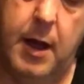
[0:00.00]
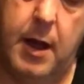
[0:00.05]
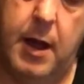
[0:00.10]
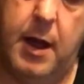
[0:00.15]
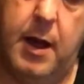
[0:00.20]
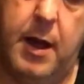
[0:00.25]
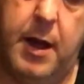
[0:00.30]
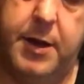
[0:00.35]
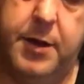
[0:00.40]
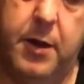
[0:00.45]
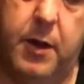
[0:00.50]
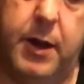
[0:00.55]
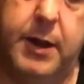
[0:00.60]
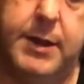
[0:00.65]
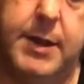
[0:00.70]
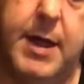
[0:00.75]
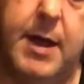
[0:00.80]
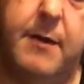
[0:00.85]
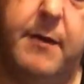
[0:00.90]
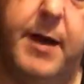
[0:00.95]
Not a
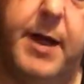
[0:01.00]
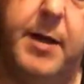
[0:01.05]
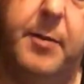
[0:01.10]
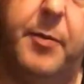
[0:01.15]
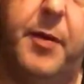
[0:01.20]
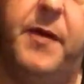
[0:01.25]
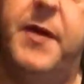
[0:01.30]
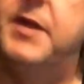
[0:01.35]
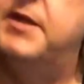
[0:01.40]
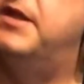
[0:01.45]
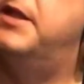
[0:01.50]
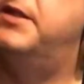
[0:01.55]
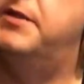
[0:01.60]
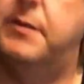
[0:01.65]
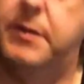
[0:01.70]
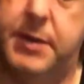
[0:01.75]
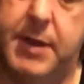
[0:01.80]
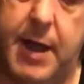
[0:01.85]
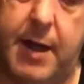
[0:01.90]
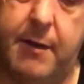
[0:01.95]
tarot reading, but this is
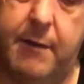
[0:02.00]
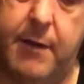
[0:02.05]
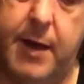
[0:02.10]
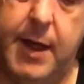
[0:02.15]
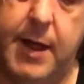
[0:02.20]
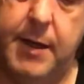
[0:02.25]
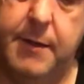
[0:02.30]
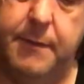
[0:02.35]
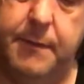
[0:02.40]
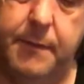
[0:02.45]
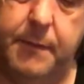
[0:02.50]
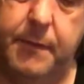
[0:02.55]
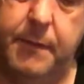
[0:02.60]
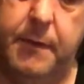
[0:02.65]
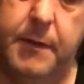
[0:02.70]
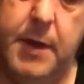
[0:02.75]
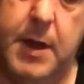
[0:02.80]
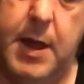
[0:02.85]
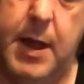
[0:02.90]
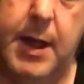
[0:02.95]
your tarot reading.
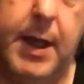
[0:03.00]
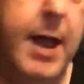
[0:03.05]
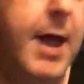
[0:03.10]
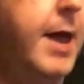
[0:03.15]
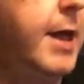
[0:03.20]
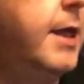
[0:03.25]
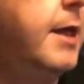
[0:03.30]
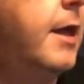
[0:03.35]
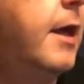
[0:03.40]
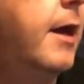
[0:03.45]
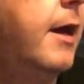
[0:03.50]
Okay,